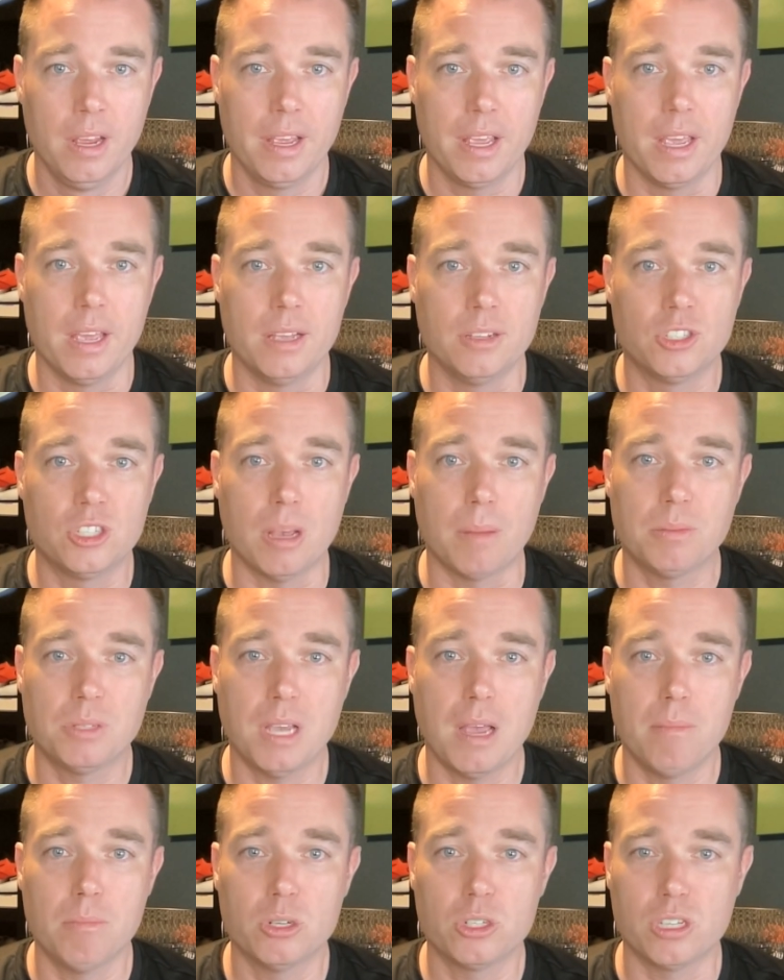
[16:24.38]
in
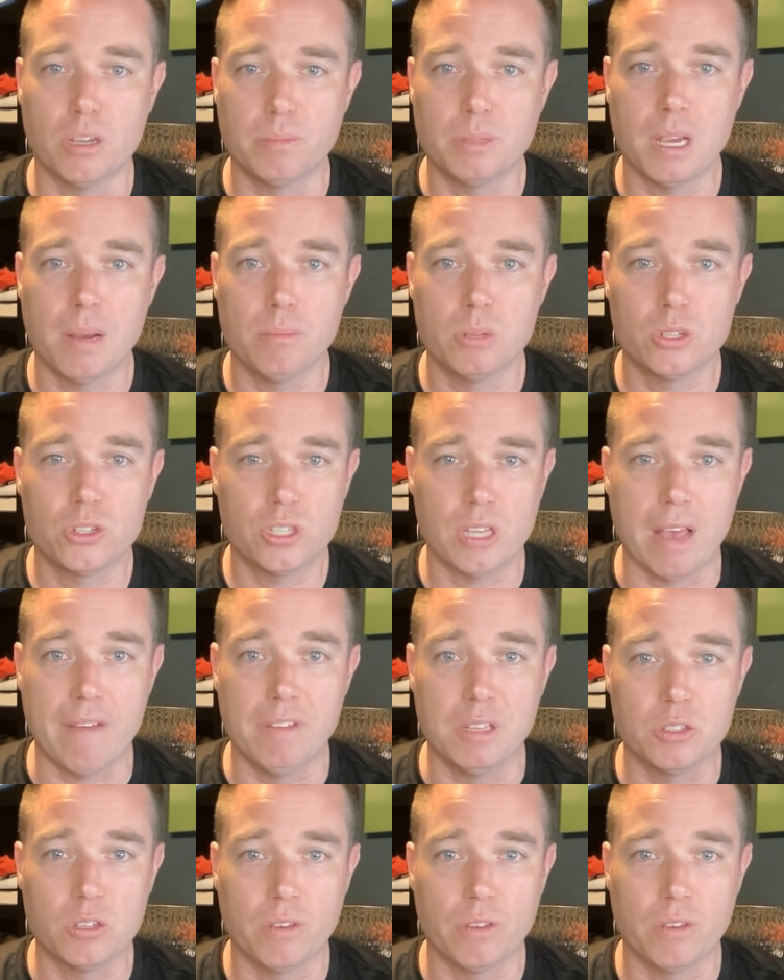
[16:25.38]
September 7th.